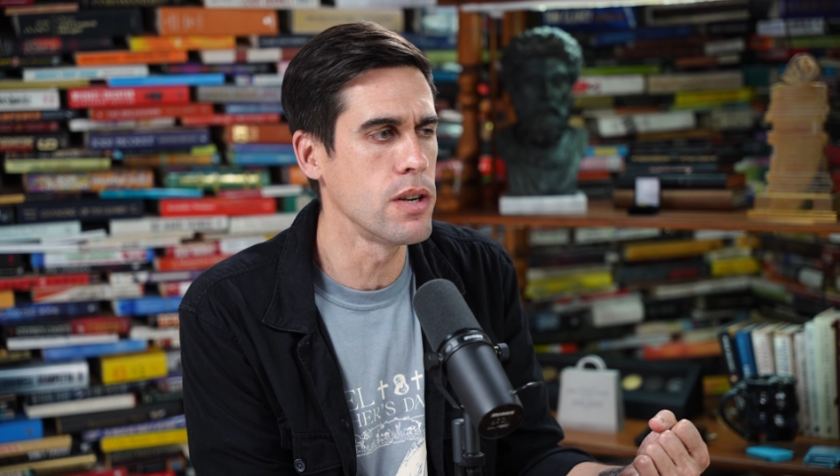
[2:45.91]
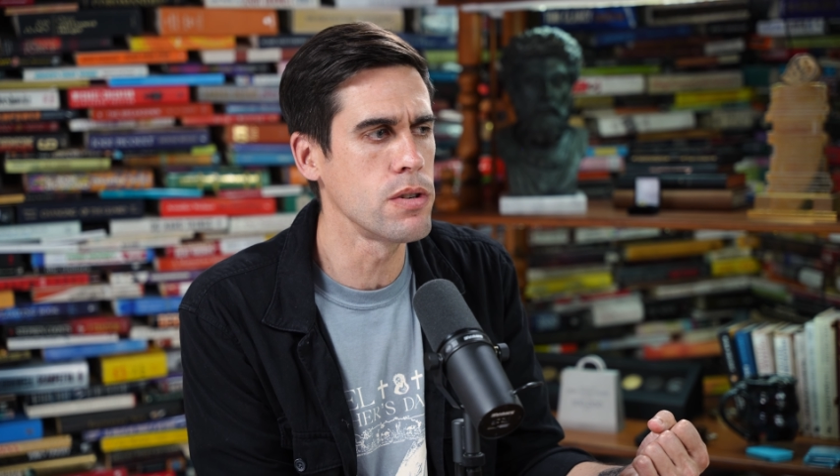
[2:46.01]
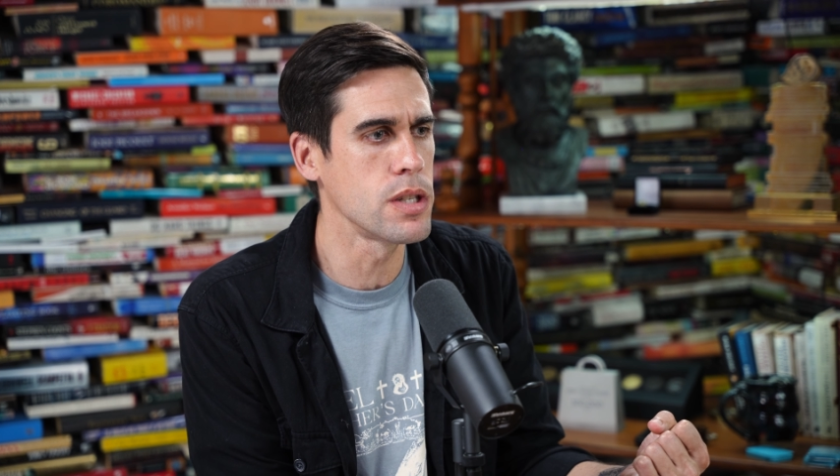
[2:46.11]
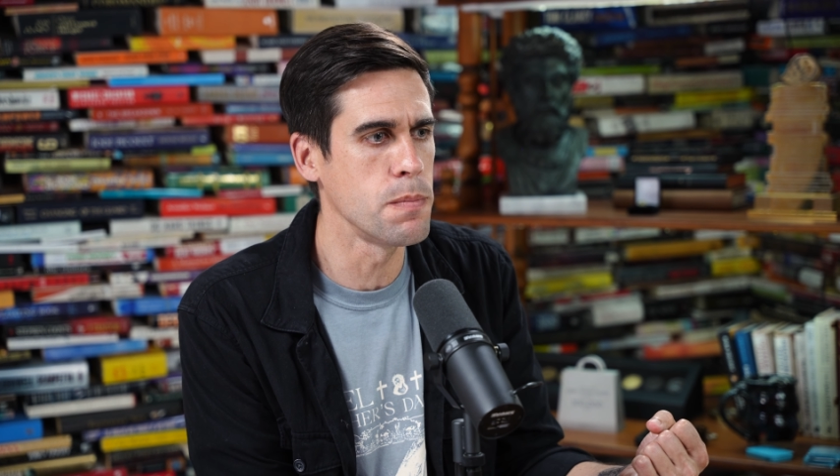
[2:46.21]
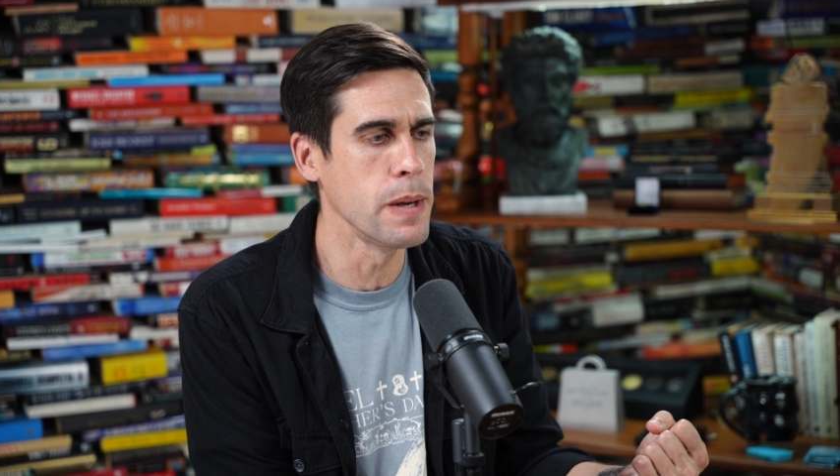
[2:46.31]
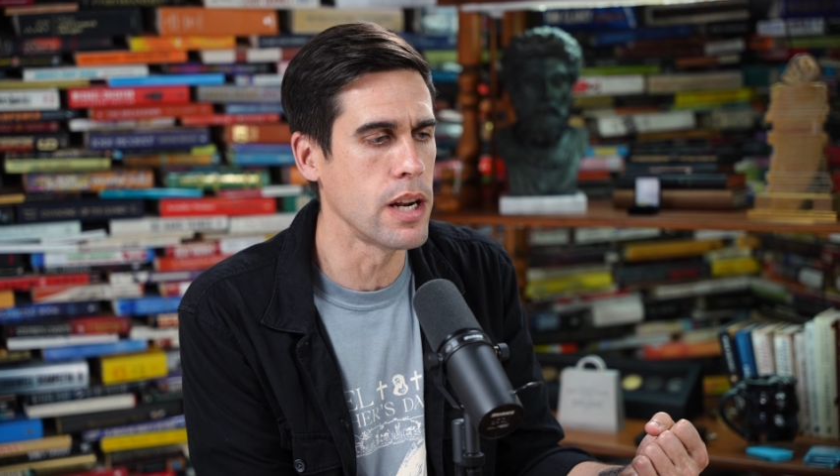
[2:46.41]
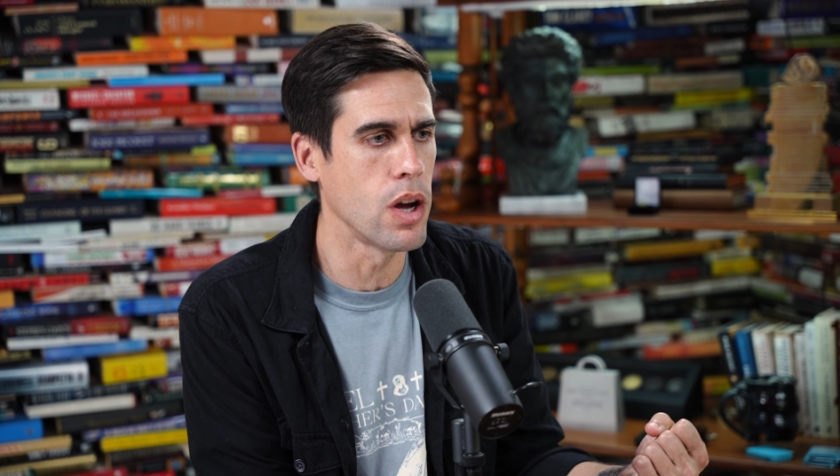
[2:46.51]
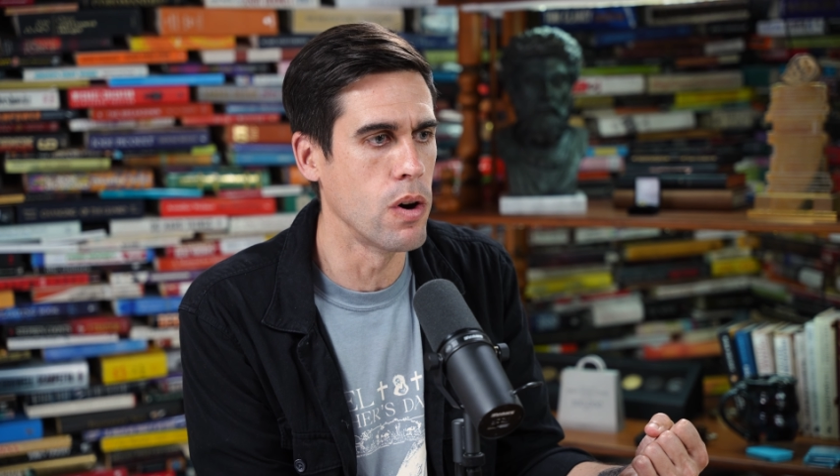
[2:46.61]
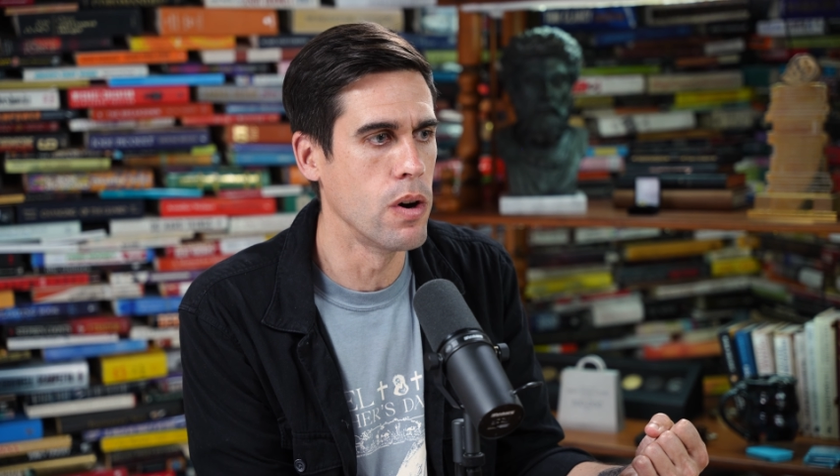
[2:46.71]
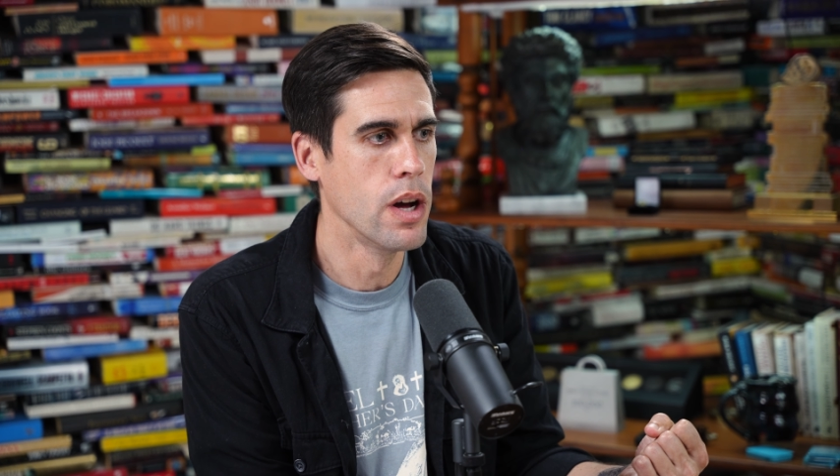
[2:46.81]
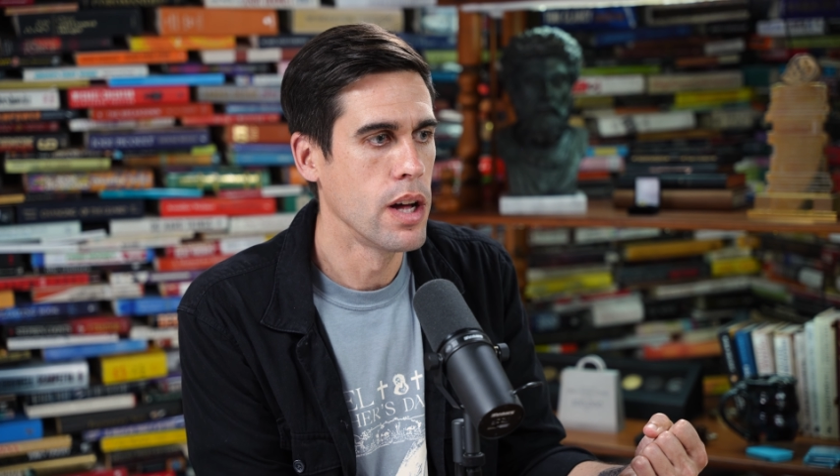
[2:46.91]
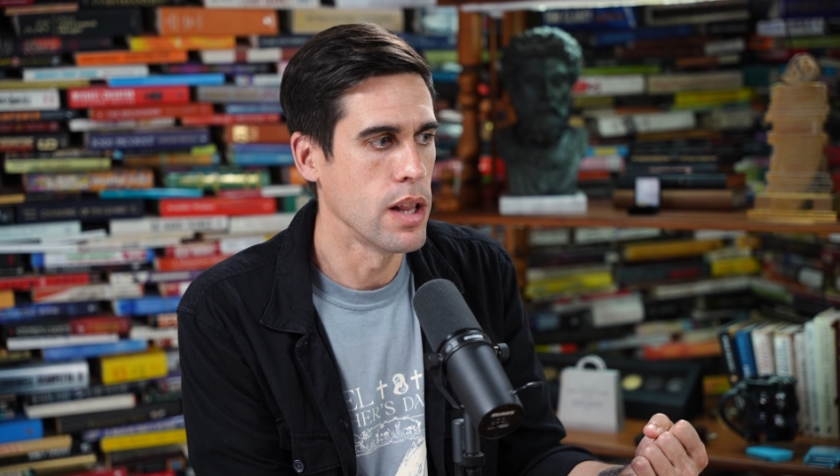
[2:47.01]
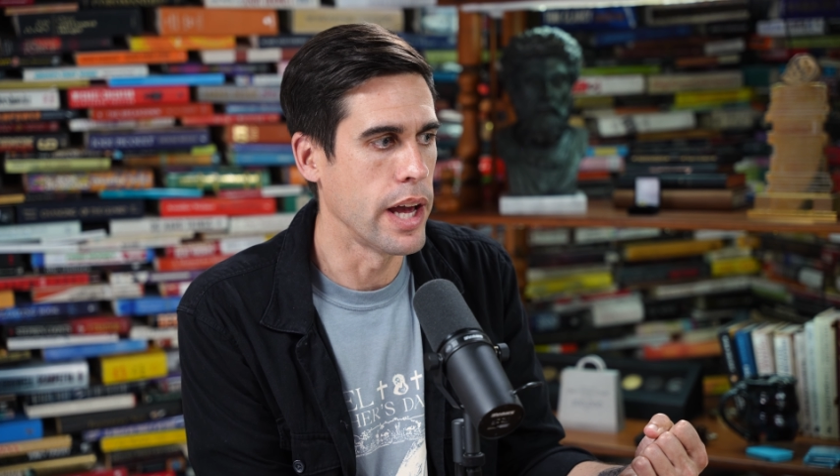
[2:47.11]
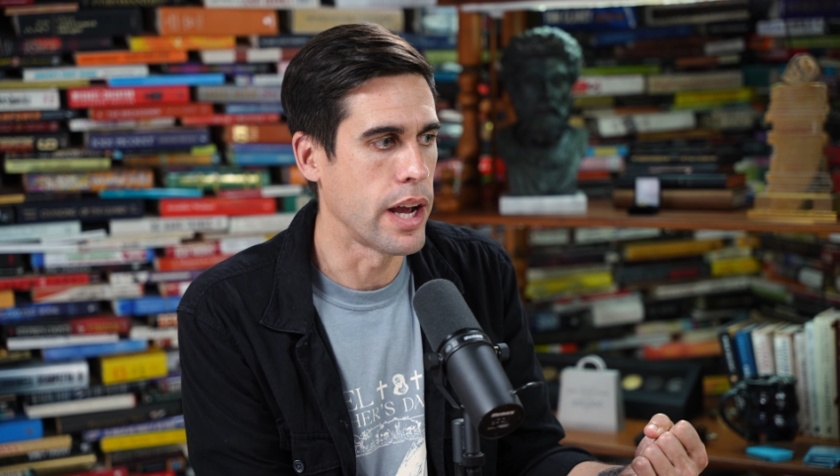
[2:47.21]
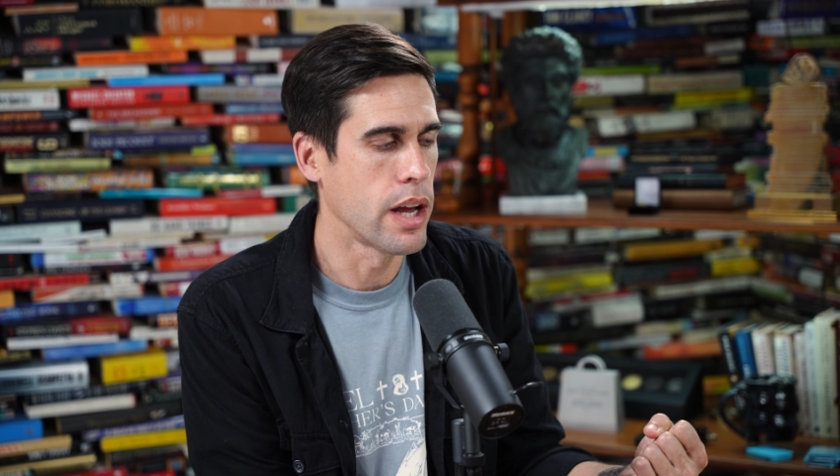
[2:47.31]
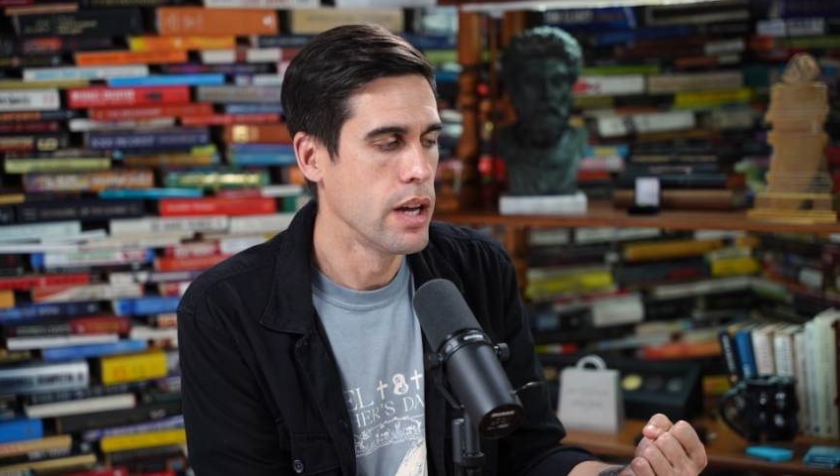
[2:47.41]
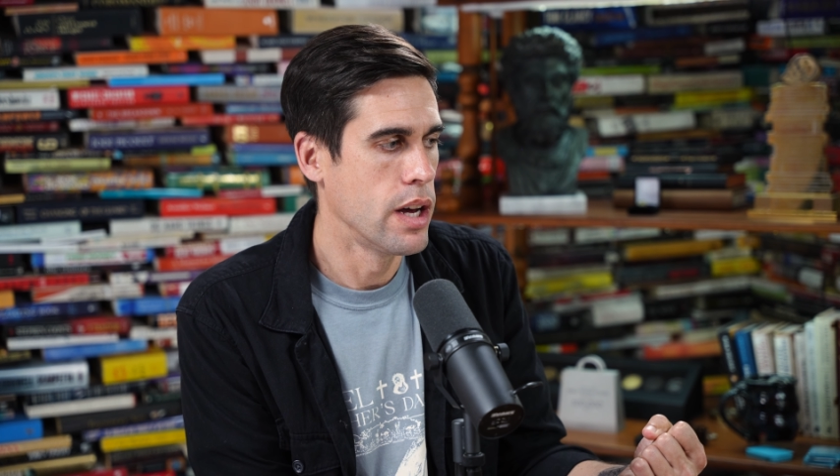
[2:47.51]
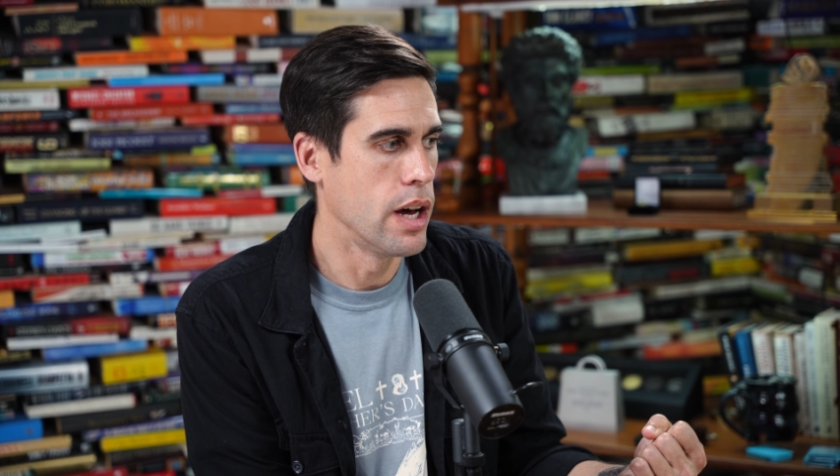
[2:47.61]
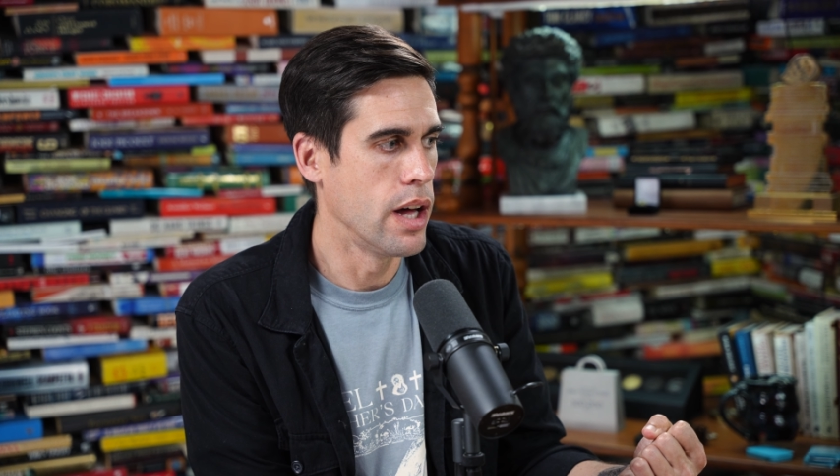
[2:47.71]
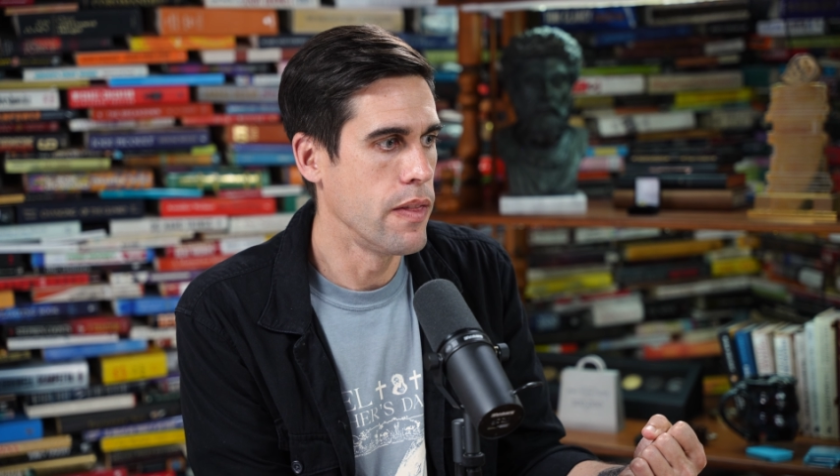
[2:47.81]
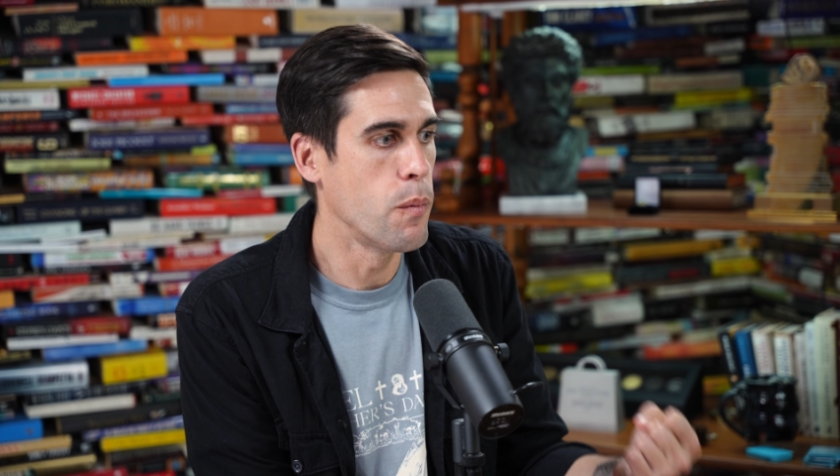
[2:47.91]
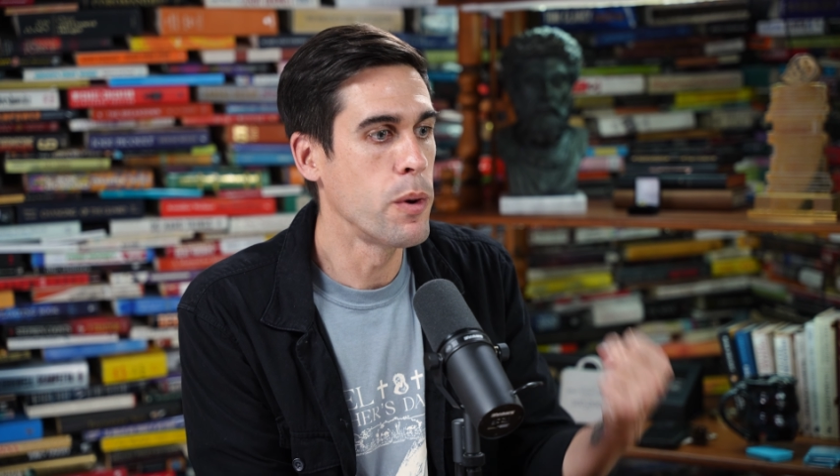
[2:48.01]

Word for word: they don't just mean go like uh,